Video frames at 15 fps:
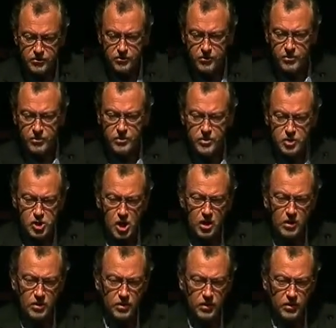the
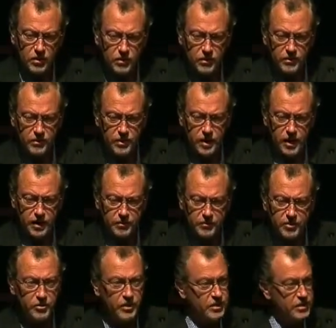jungle
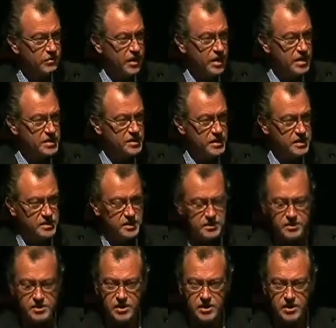during the rainy season.